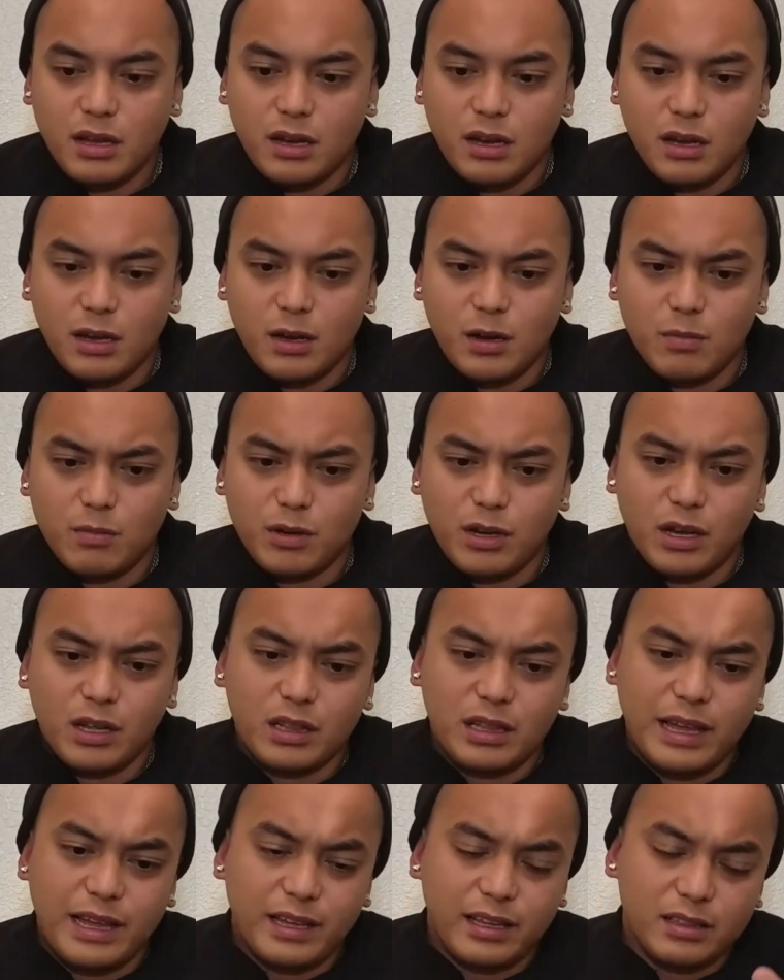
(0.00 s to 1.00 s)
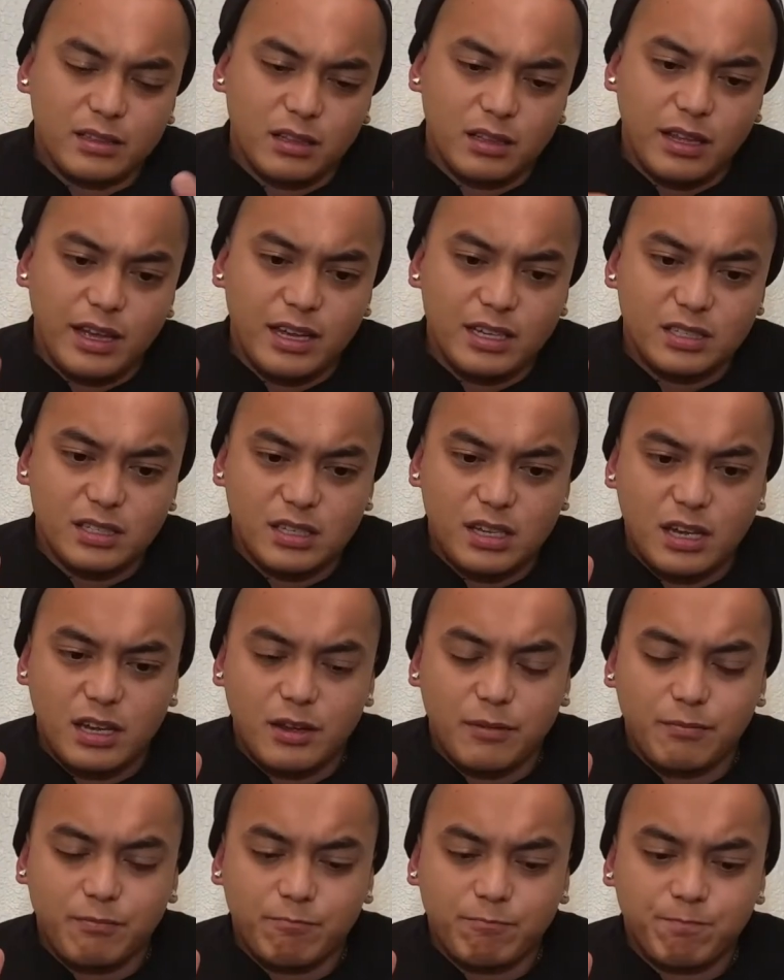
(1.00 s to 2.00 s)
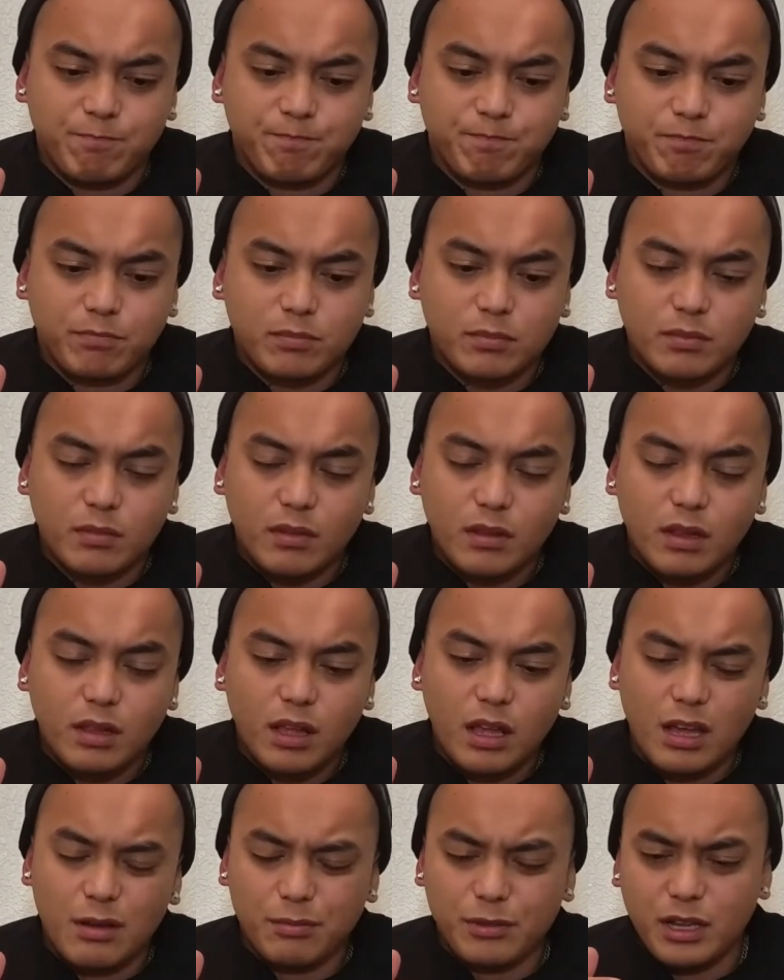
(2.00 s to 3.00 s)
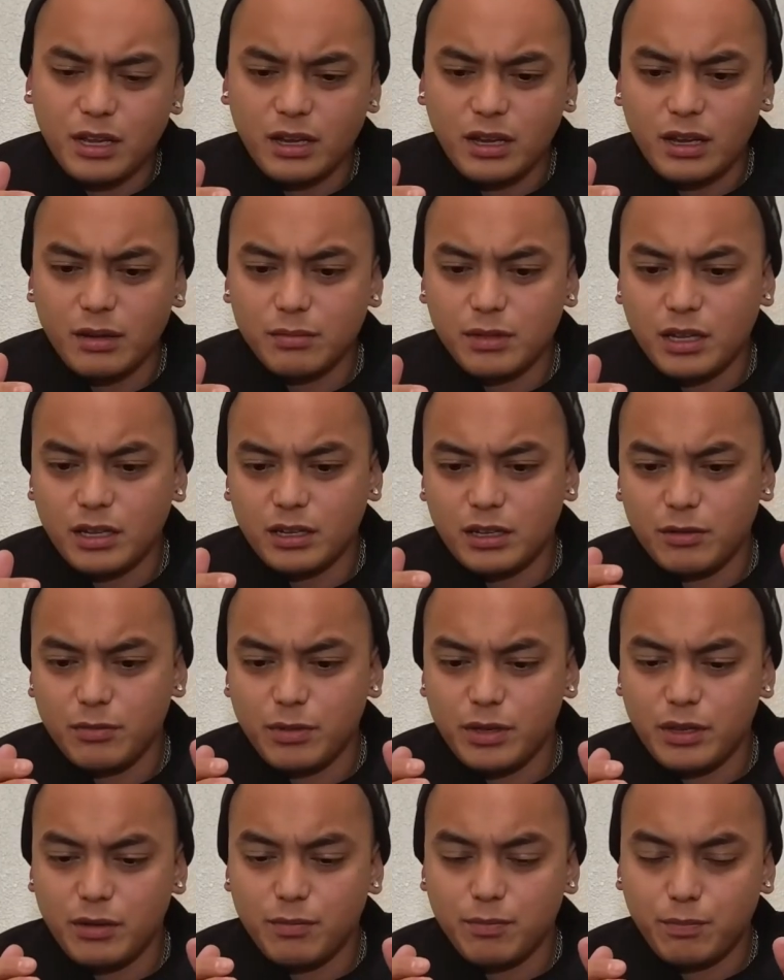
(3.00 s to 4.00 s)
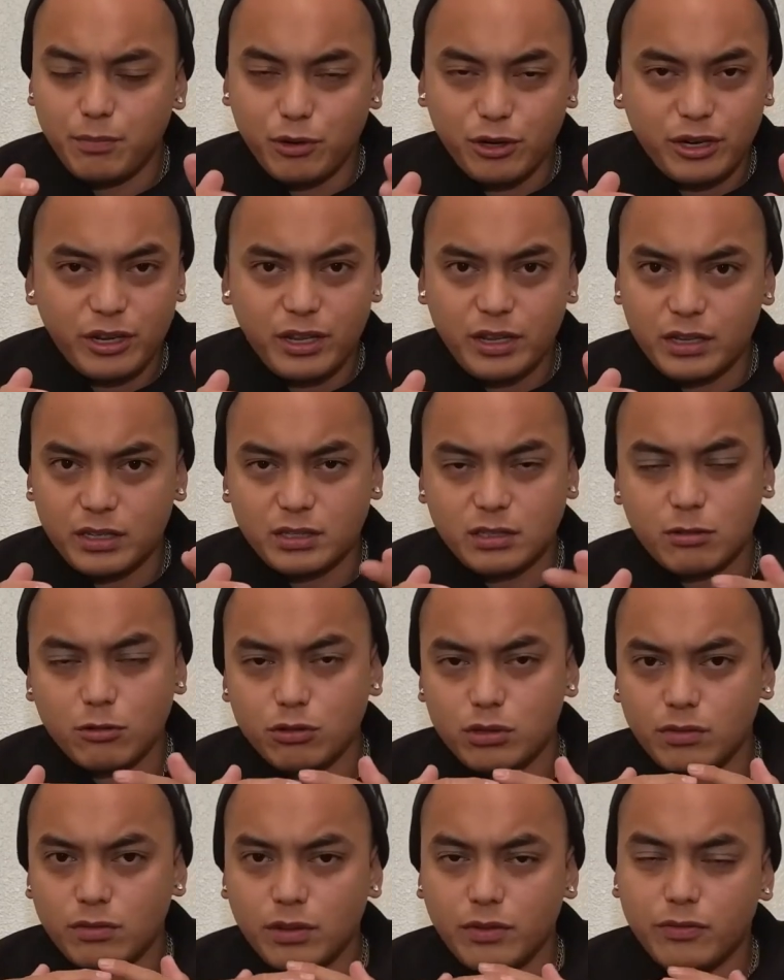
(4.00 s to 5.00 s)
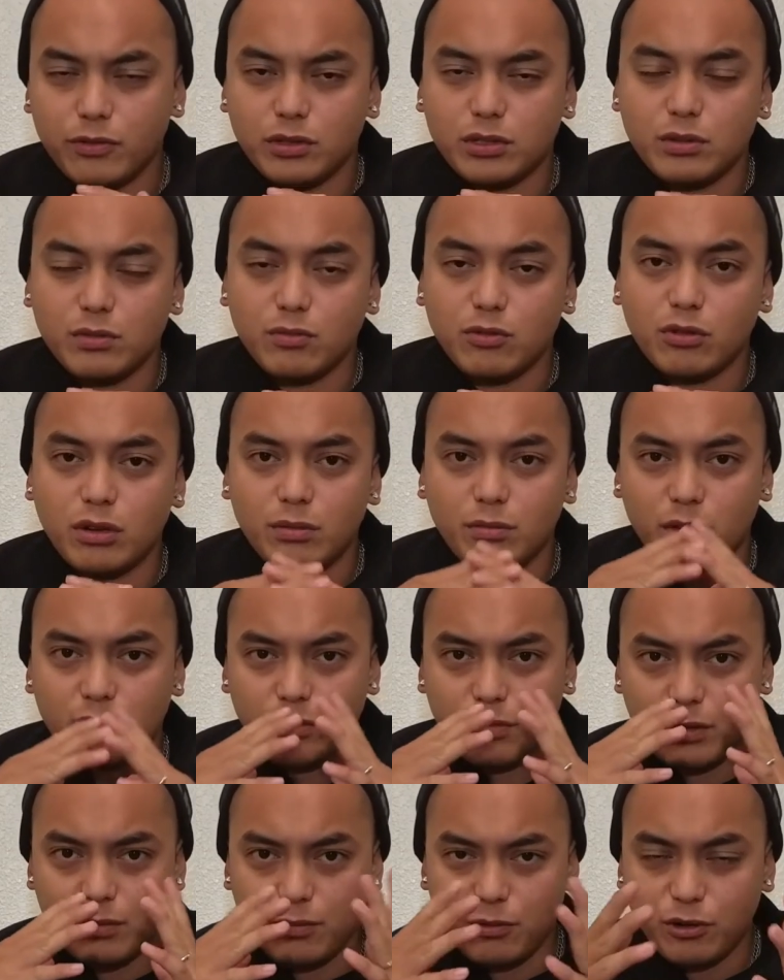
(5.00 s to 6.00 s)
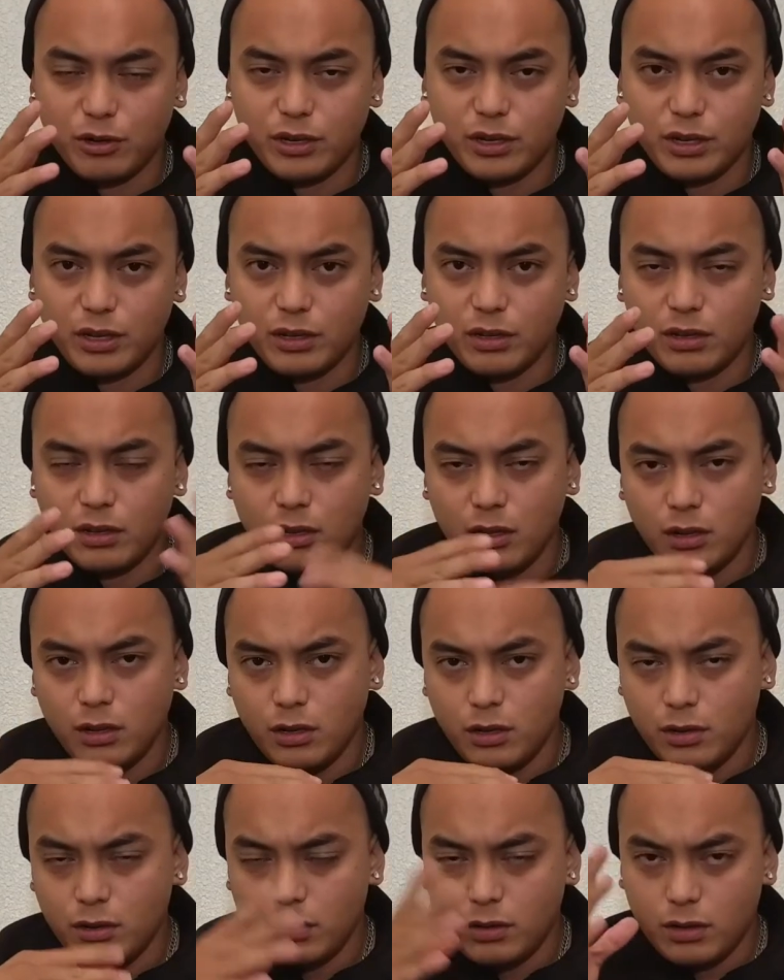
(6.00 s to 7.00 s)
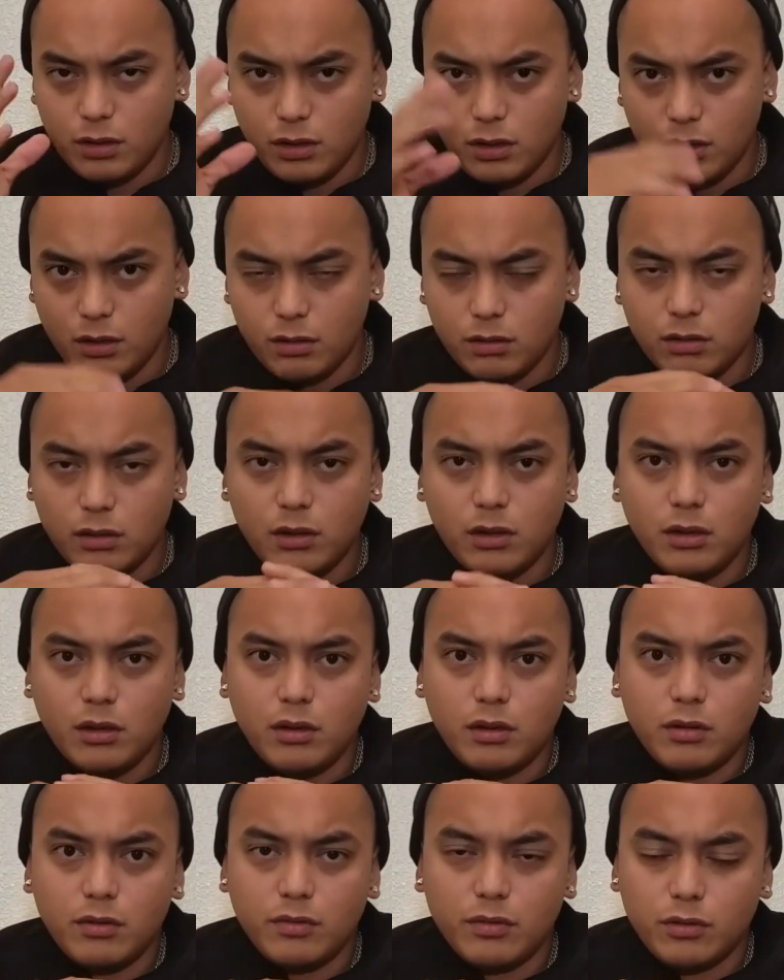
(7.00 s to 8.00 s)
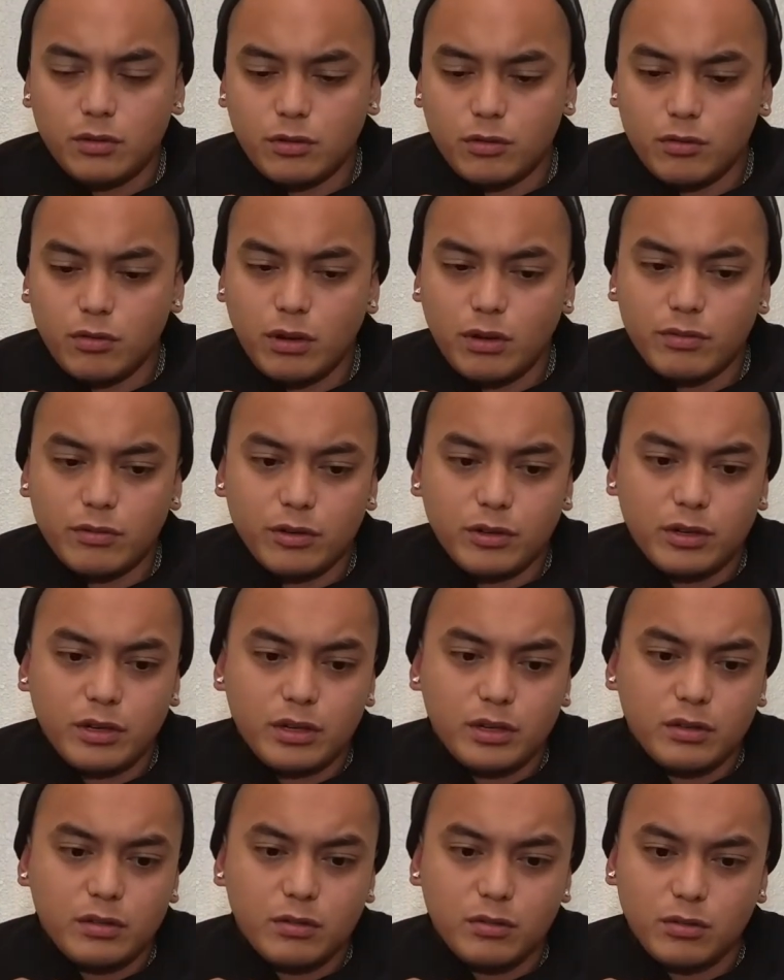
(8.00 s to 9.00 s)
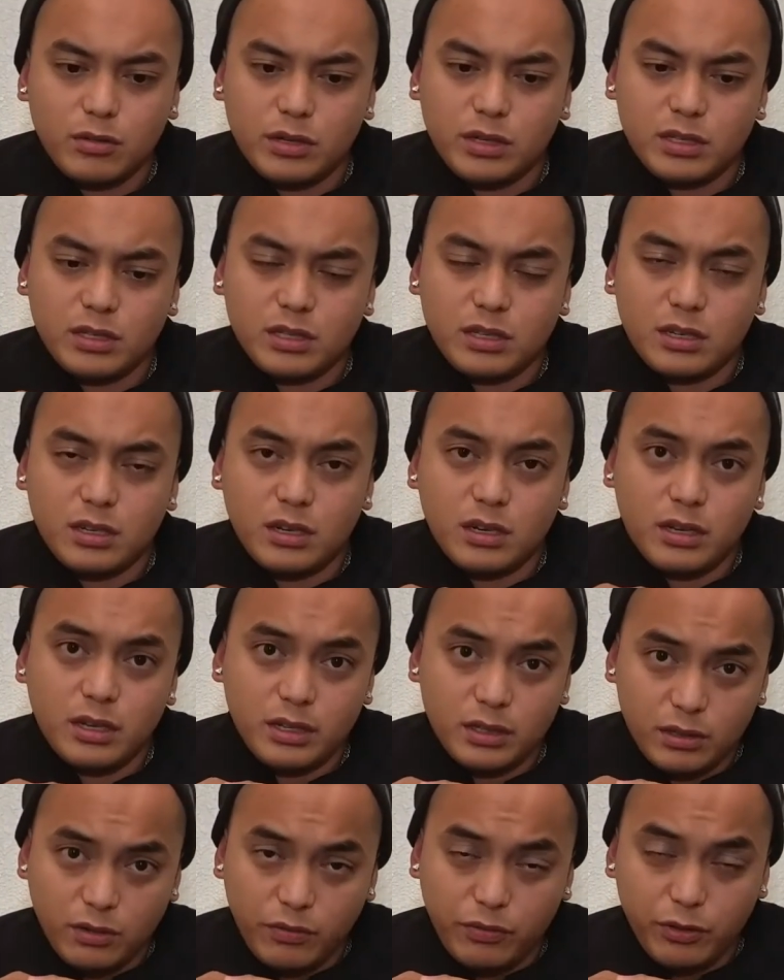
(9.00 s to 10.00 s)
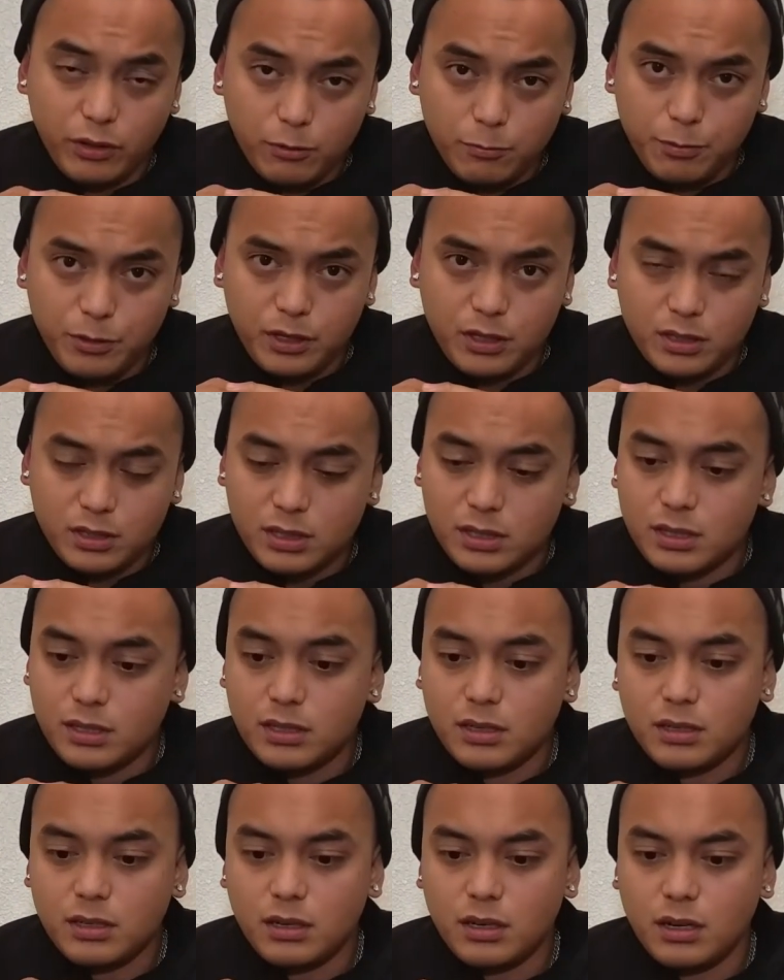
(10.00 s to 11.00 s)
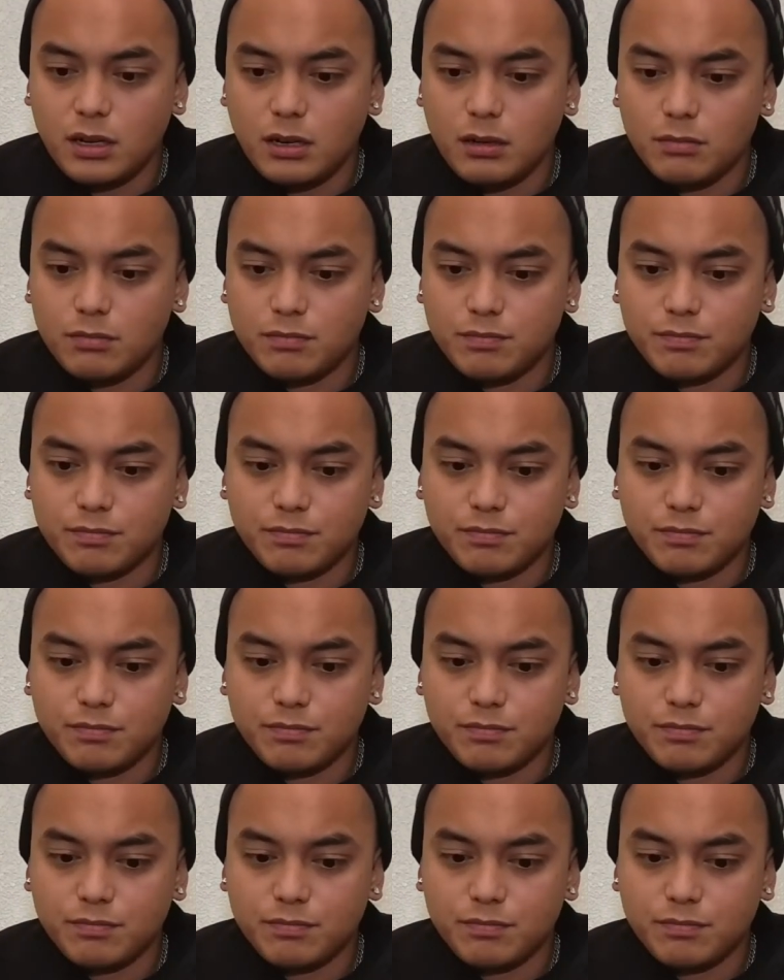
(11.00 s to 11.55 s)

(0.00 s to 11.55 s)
Uh, but unlike the last time, I'm not I'm not gonna be putting it exclusively for Cebu. I'm gonna be putting it uh, for whoever who is uh, in the Philippines. Uh,